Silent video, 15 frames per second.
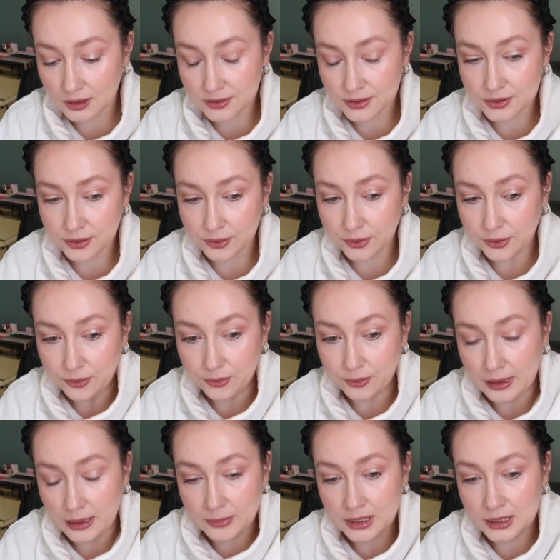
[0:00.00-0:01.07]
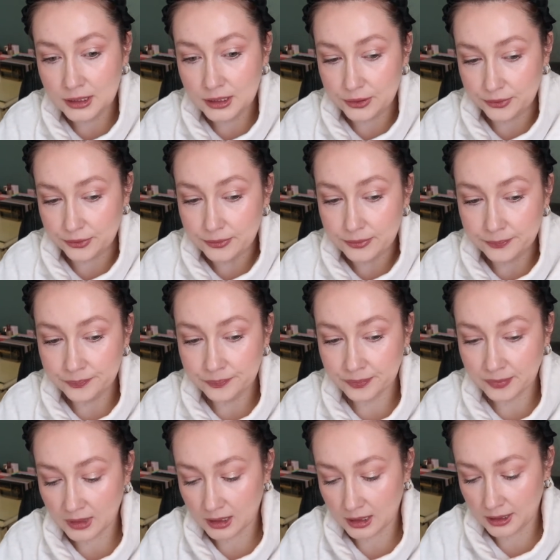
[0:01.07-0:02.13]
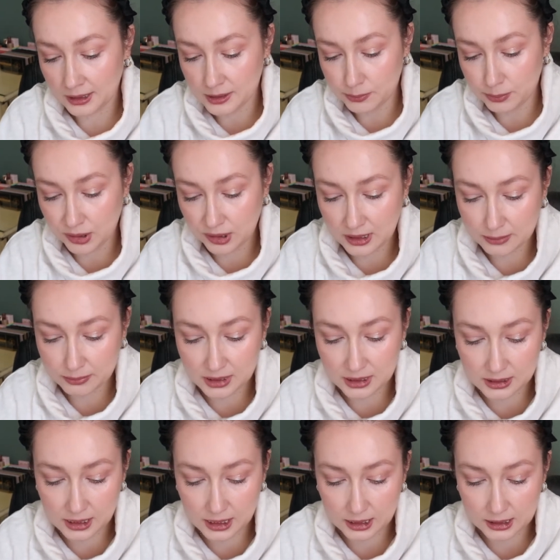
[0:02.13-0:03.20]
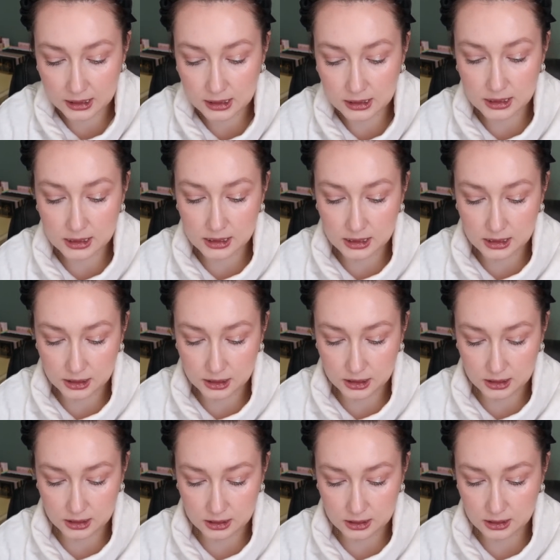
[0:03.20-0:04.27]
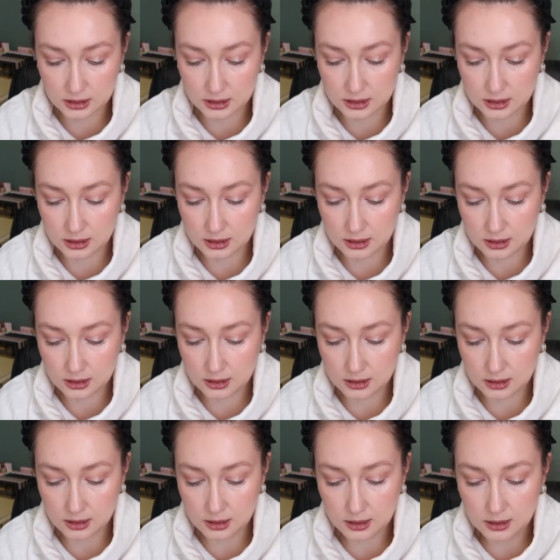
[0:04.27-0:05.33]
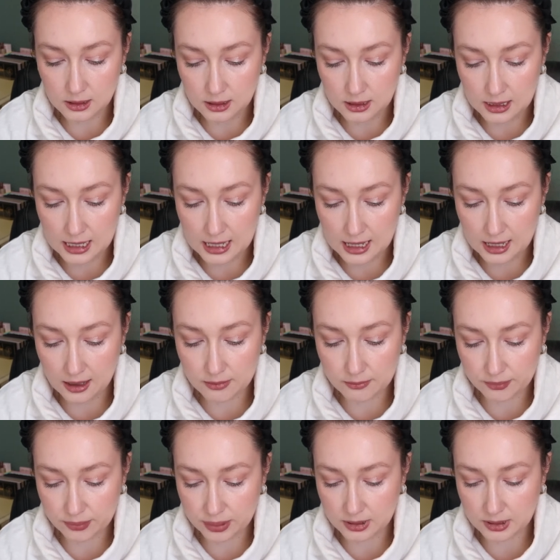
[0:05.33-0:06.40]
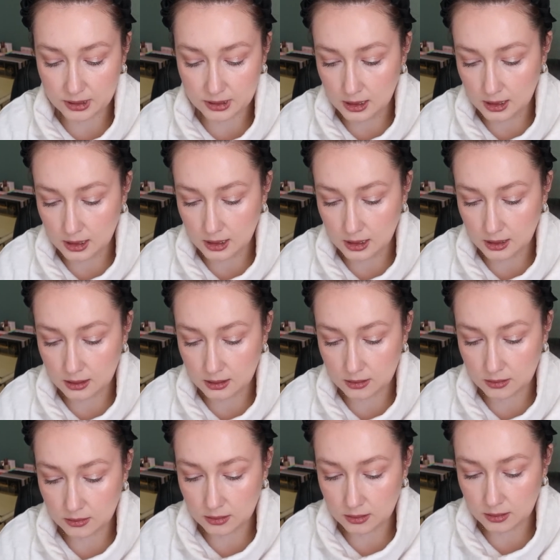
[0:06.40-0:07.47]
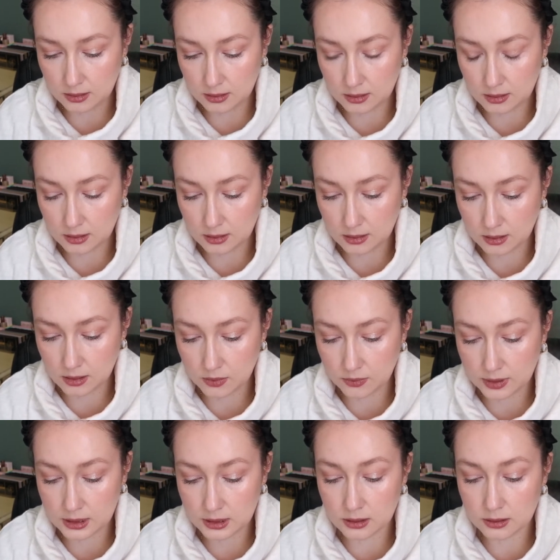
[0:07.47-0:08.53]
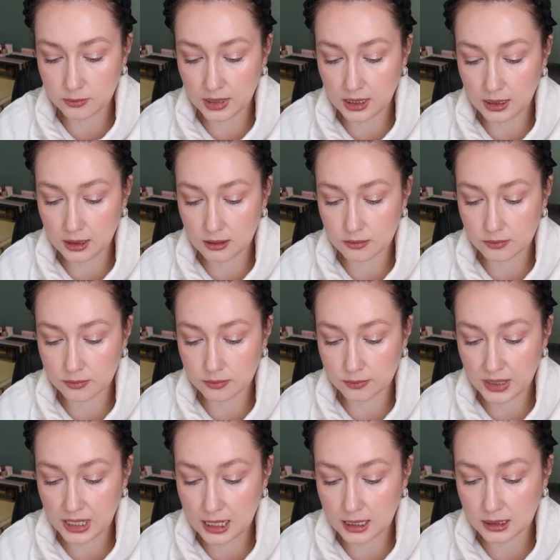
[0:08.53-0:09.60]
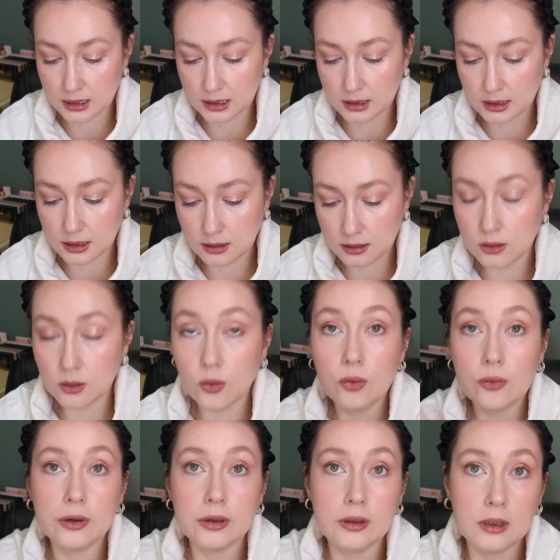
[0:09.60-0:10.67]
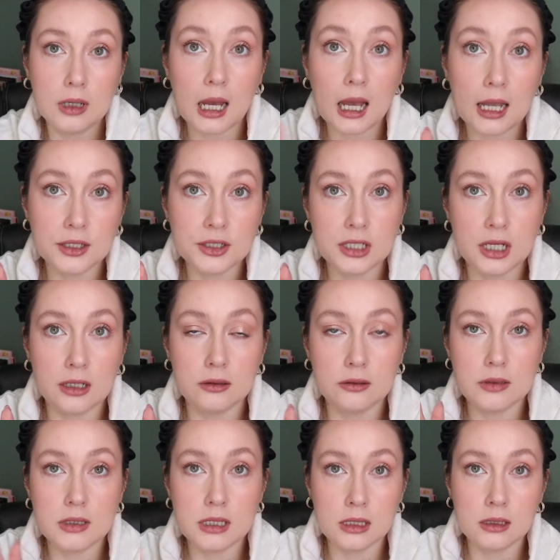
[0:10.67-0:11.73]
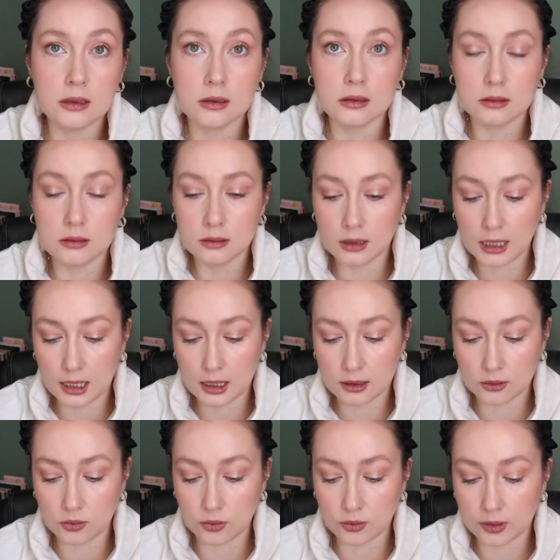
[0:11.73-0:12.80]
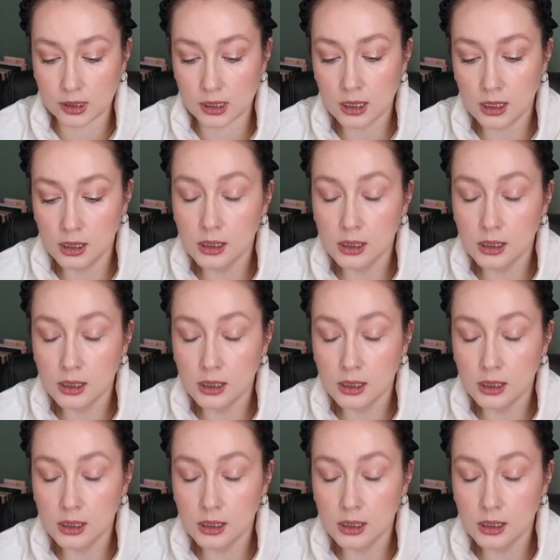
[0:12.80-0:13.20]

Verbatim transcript: So what I'm gonna do is pull up the Tiny Decisions app and go into my palette or eyeshadow single category.